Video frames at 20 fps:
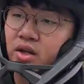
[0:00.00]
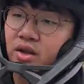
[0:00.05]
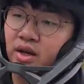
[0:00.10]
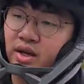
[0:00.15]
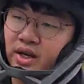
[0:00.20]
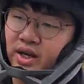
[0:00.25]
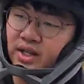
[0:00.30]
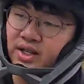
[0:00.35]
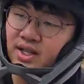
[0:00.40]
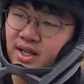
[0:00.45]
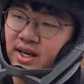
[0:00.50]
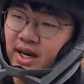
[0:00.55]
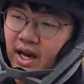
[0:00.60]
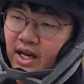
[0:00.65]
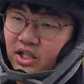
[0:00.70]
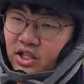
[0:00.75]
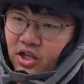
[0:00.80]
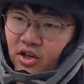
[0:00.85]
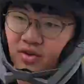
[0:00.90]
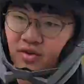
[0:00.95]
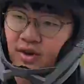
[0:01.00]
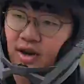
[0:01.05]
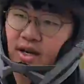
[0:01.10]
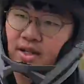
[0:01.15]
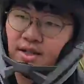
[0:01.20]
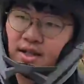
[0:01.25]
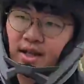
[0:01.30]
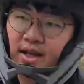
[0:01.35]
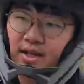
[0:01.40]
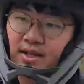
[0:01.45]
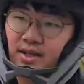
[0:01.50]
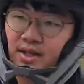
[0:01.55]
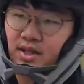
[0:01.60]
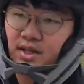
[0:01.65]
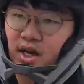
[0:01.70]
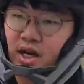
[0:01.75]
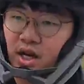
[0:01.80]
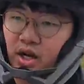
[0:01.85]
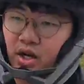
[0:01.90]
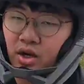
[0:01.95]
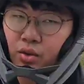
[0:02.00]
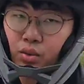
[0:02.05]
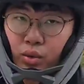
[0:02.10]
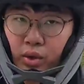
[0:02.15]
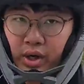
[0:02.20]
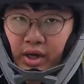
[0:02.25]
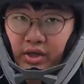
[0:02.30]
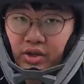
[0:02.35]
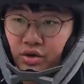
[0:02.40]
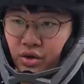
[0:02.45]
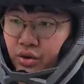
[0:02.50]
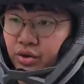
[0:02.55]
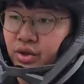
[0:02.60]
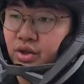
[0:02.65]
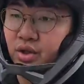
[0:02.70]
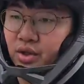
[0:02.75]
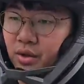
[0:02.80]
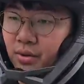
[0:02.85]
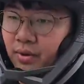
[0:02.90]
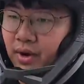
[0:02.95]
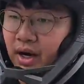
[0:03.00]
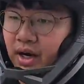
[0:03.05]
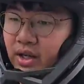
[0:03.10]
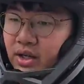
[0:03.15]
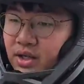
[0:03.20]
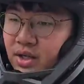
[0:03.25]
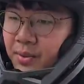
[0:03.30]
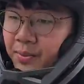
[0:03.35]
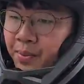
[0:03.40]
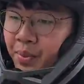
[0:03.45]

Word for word: The kickstand actually grinds against the tire when I turn to the right.